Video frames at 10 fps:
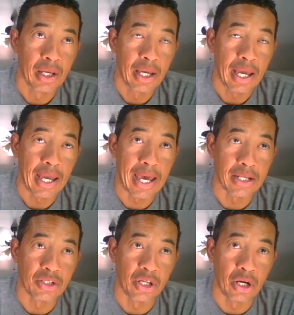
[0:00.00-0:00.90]

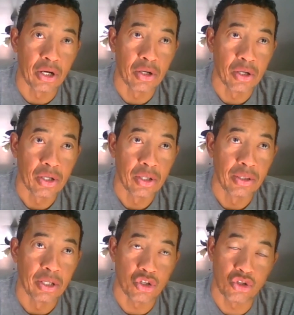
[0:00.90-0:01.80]
as their
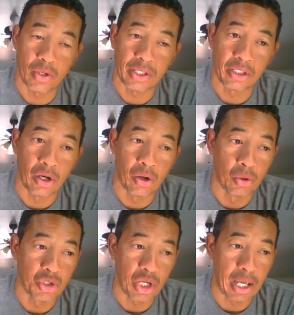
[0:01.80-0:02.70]
strength
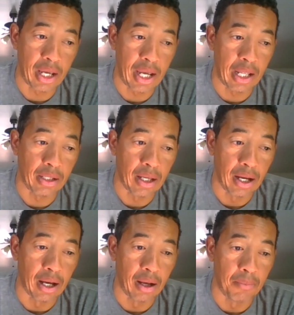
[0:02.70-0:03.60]
coach and
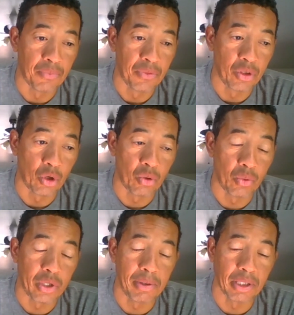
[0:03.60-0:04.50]
their
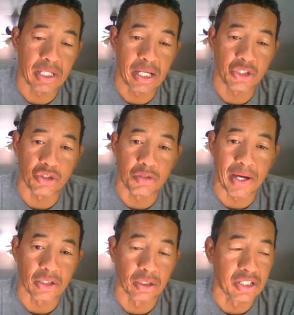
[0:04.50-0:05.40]
rehabilitation
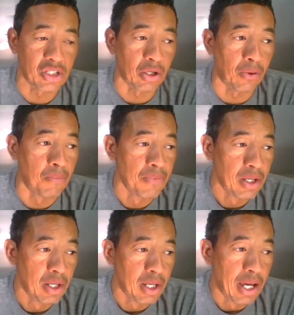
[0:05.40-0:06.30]
specialist. So
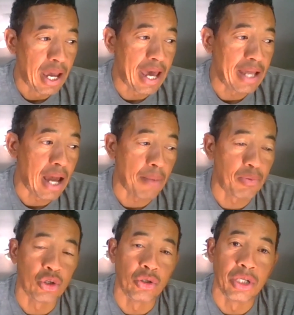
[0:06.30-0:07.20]
I had the
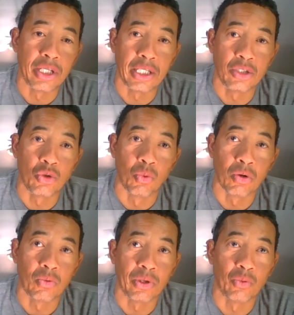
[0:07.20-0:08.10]
opportunity to
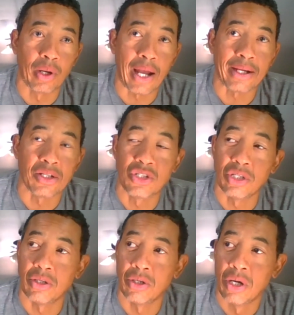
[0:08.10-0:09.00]
work with what I
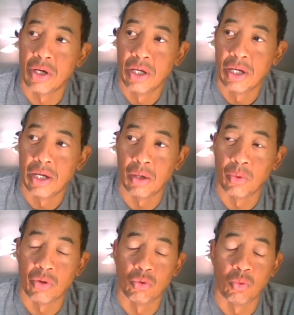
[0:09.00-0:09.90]
consider one
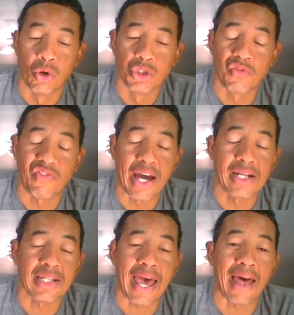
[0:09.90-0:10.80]
of the world's
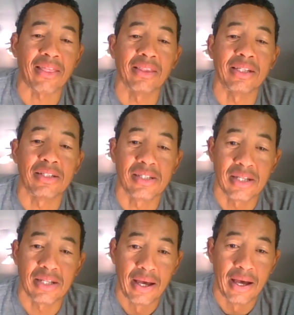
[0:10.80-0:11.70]
finest
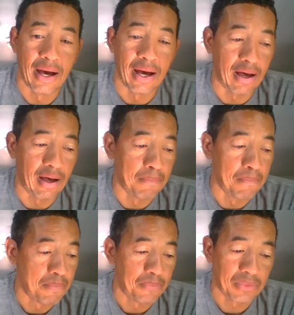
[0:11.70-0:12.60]
athletes. The
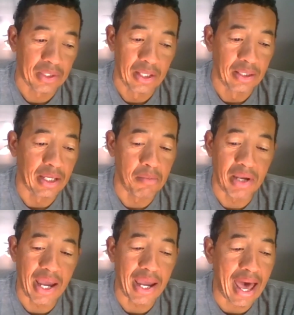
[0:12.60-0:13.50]

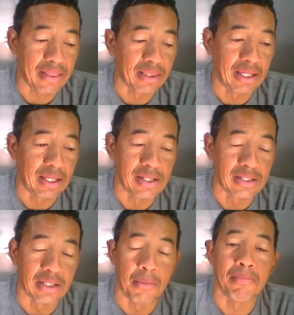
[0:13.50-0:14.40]
NBA athlete is
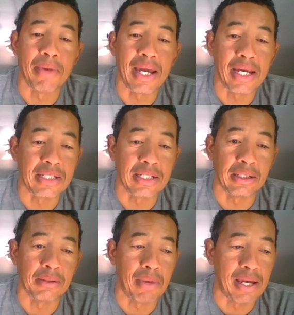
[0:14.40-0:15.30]
an
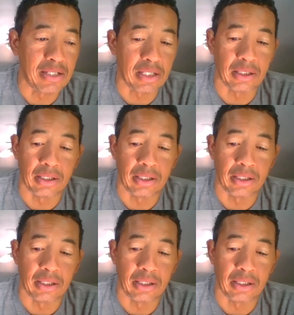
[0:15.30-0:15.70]
amazing